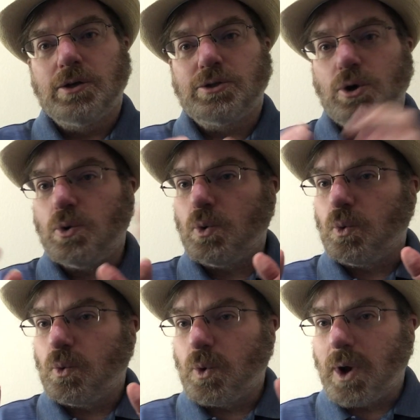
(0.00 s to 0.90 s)
So
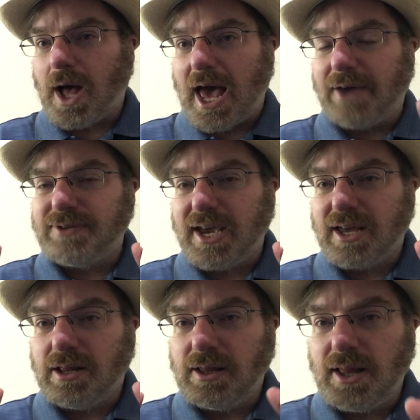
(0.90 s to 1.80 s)
I've
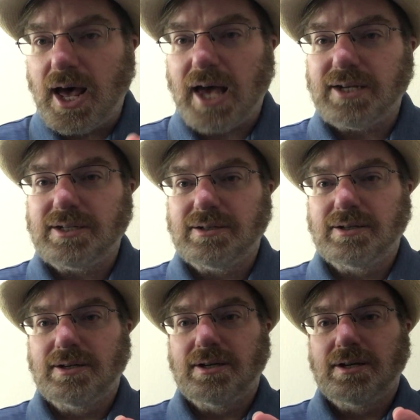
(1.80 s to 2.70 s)
taken a lot.
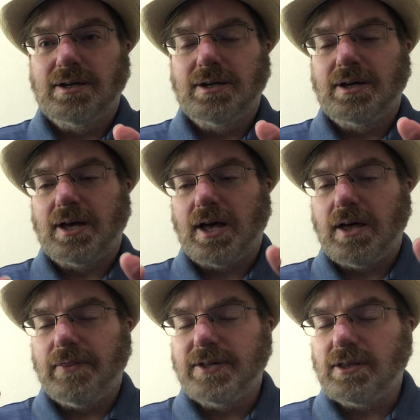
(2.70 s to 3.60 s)

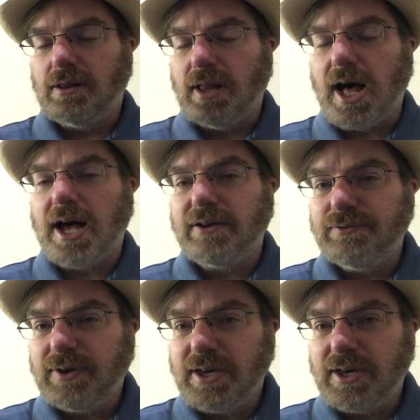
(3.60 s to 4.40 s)
There's a lot of